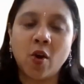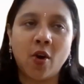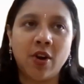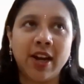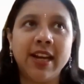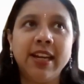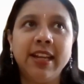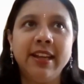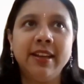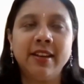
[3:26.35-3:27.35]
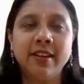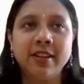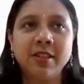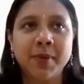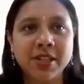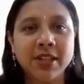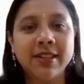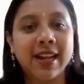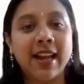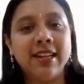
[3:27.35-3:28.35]
or any special
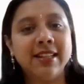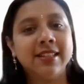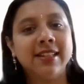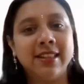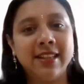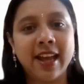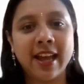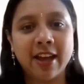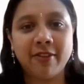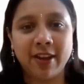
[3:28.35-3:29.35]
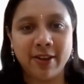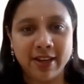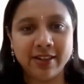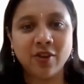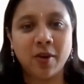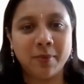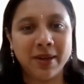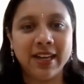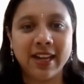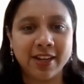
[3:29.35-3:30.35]
talents that they have. I
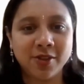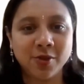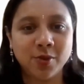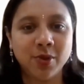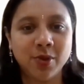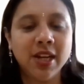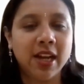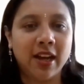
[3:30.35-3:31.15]
normally like to